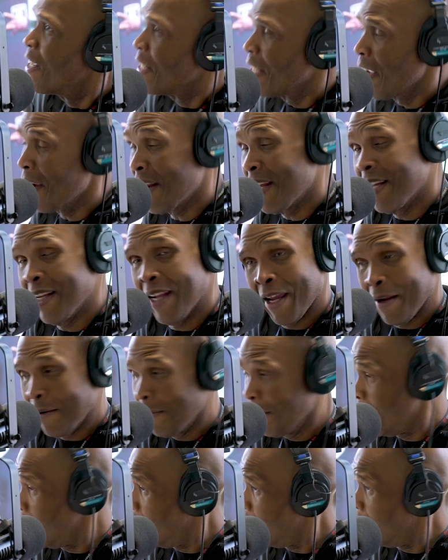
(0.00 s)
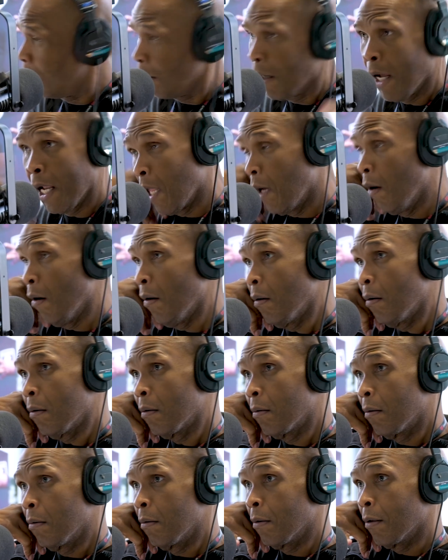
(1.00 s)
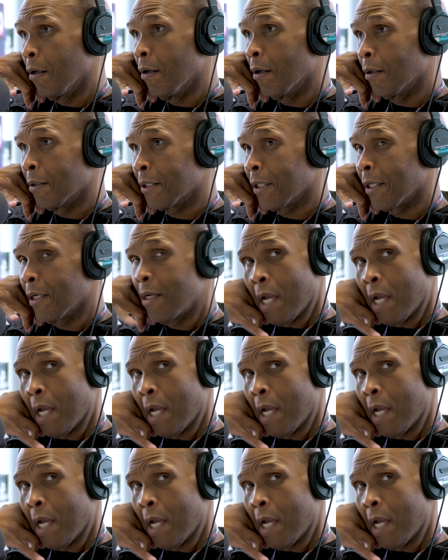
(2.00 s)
Oh, they like, man, hello. I'm not here.